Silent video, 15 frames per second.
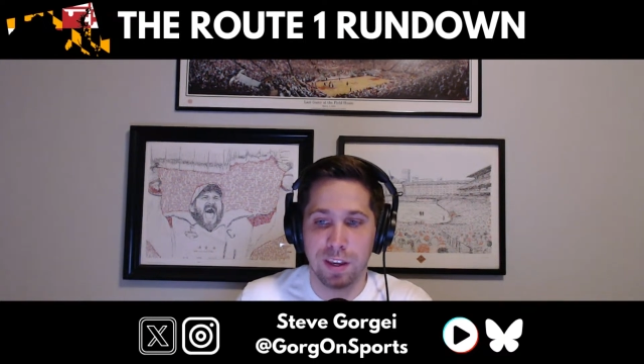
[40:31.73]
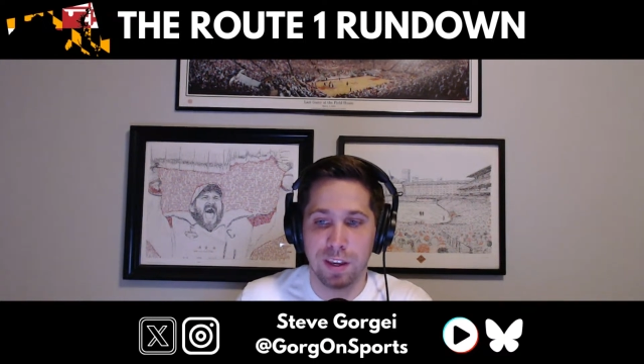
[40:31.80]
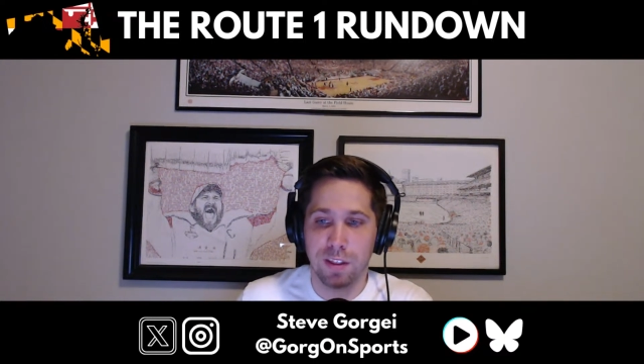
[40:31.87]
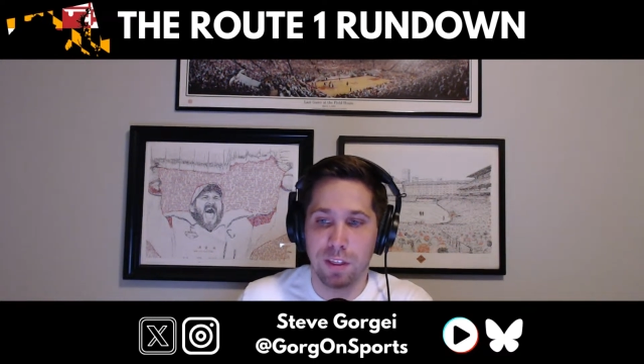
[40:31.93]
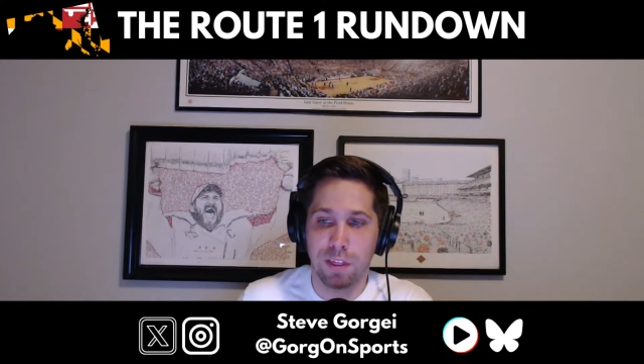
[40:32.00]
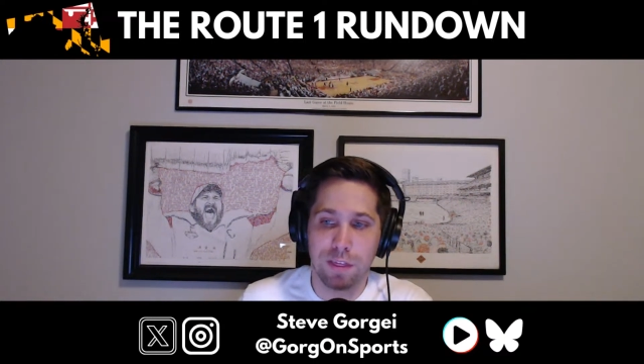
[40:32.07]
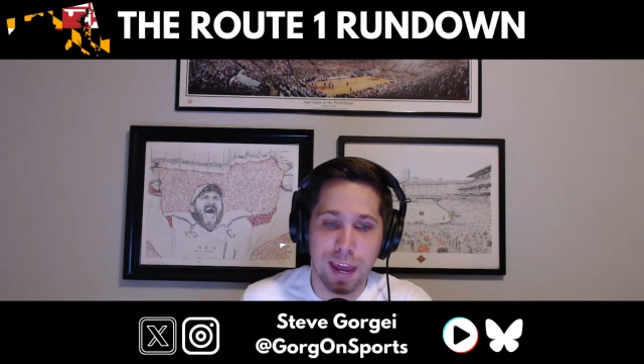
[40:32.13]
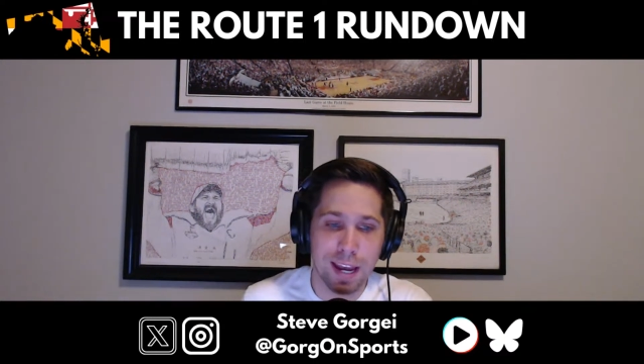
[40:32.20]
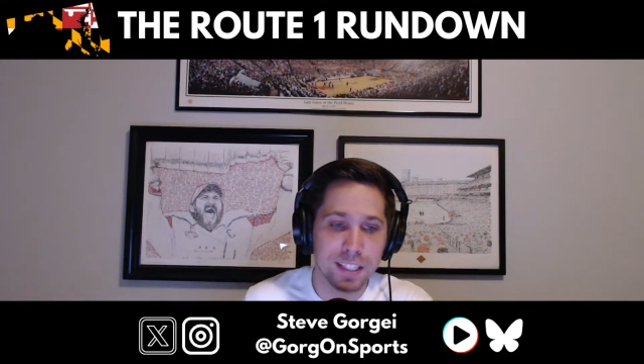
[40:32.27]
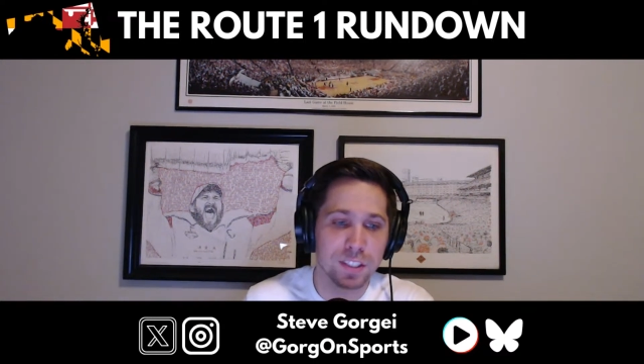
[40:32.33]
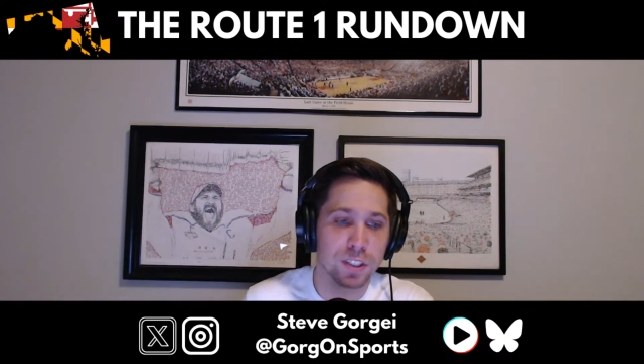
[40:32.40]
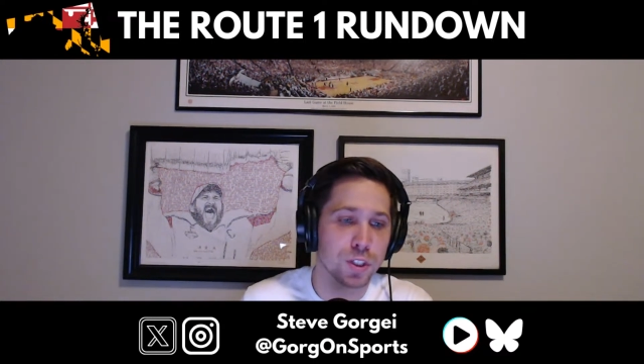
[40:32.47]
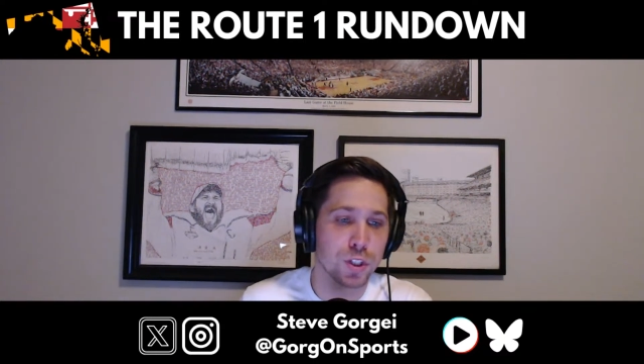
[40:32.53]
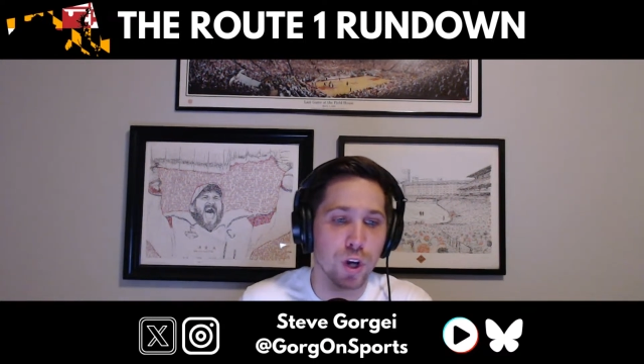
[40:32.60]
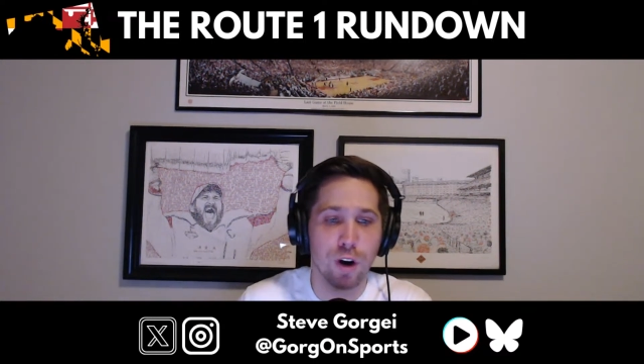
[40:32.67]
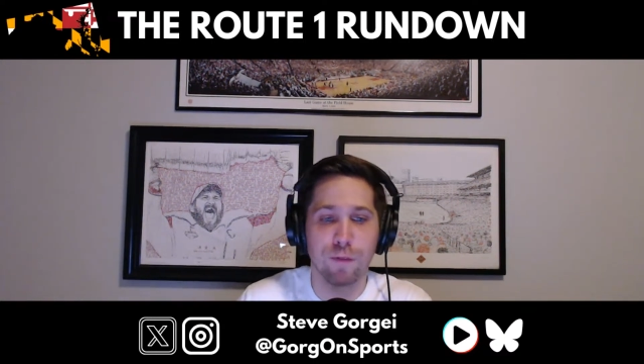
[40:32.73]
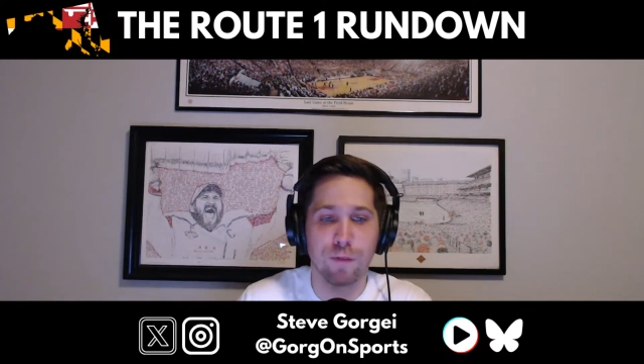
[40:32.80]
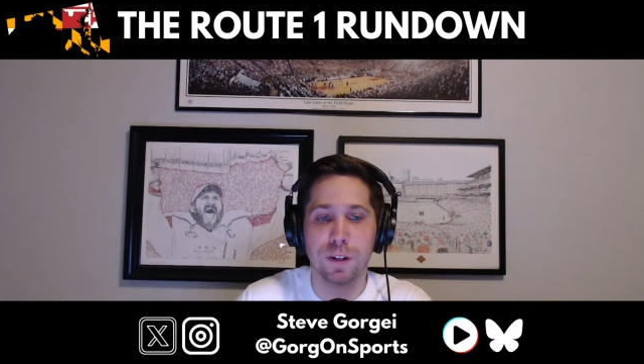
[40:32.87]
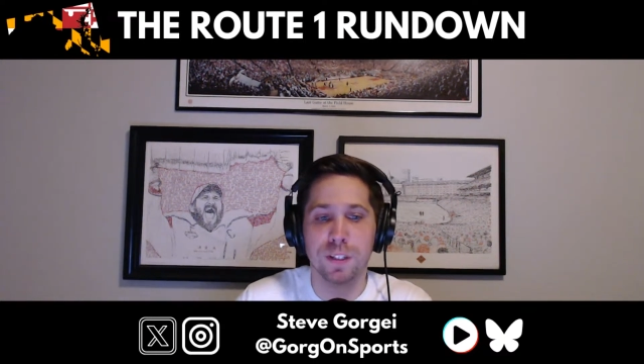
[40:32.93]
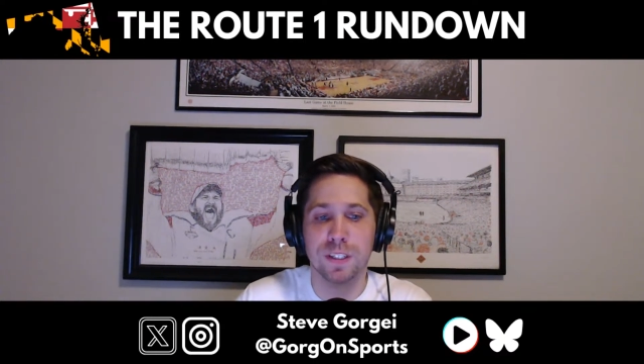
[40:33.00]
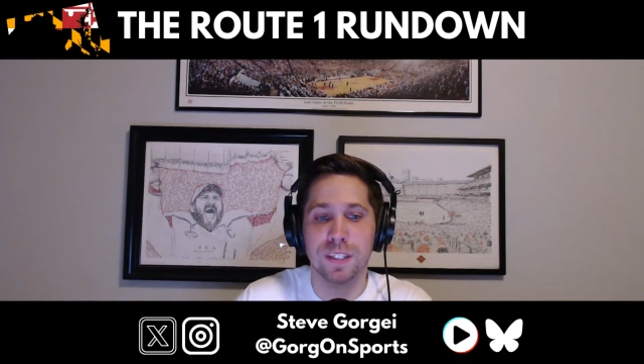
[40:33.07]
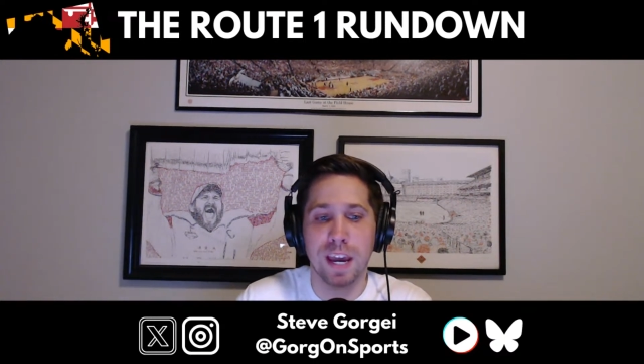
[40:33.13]
That's the show for
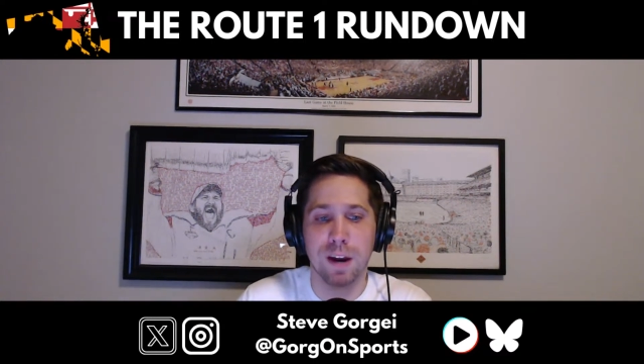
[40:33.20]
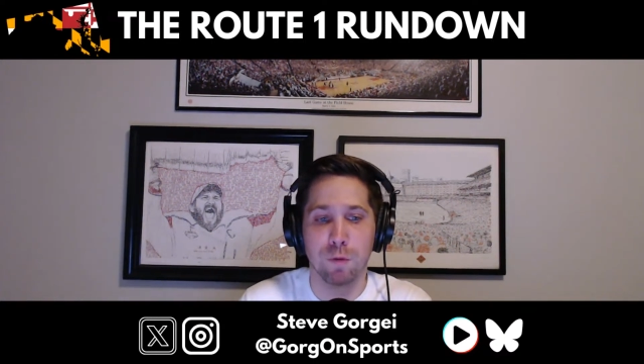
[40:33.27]
today.